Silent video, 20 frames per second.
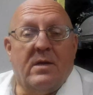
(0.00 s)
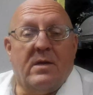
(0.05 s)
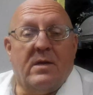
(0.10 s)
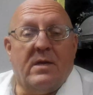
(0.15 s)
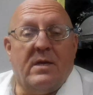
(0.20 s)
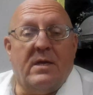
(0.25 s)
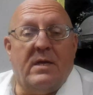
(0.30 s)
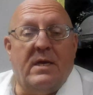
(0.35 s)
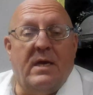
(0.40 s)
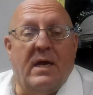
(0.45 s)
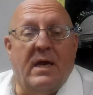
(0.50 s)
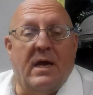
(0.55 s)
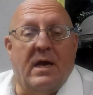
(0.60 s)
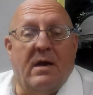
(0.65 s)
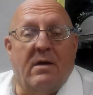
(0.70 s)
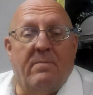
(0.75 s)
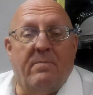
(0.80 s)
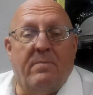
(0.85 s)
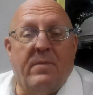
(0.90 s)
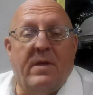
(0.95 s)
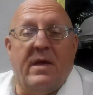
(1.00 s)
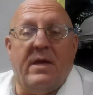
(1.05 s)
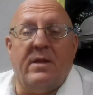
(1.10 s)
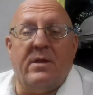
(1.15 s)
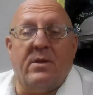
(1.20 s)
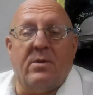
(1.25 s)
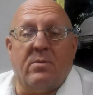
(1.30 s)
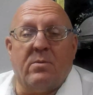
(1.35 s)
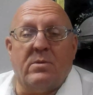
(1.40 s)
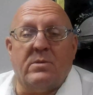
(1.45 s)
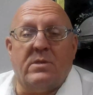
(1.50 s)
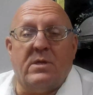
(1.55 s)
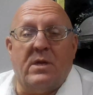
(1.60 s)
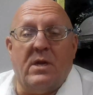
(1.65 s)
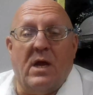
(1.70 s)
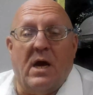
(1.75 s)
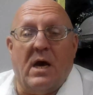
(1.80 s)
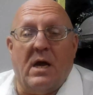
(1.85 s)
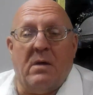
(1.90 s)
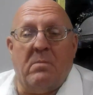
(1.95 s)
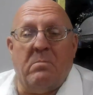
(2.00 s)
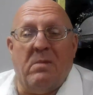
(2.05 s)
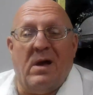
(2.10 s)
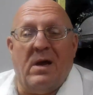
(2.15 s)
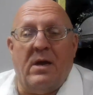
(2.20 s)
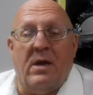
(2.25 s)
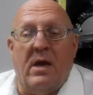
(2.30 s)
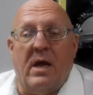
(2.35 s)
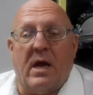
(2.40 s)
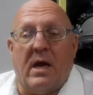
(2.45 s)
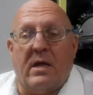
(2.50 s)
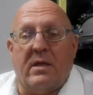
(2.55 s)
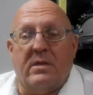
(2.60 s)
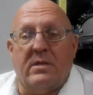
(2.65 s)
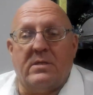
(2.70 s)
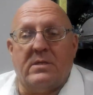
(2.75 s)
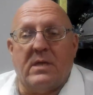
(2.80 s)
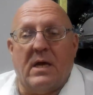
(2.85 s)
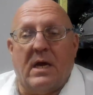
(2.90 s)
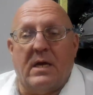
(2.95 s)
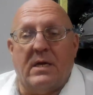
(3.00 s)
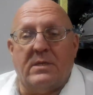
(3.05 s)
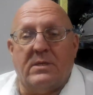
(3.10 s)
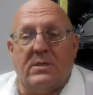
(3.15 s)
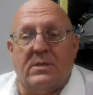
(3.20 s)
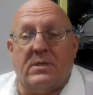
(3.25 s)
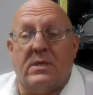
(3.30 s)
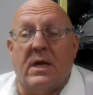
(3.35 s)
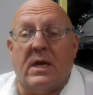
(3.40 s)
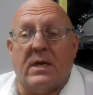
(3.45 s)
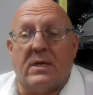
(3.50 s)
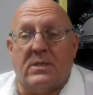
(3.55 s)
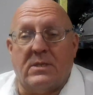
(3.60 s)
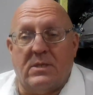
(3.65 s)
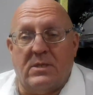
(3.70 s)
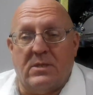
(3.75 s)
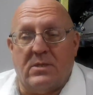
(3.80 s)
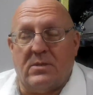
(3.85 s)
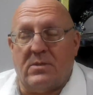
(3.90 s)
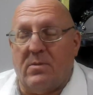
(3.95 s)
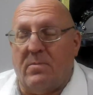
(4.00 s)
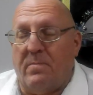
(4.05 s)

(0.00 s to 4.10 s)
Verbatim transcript: Yeah and there was a knot in my neck the size of Texas,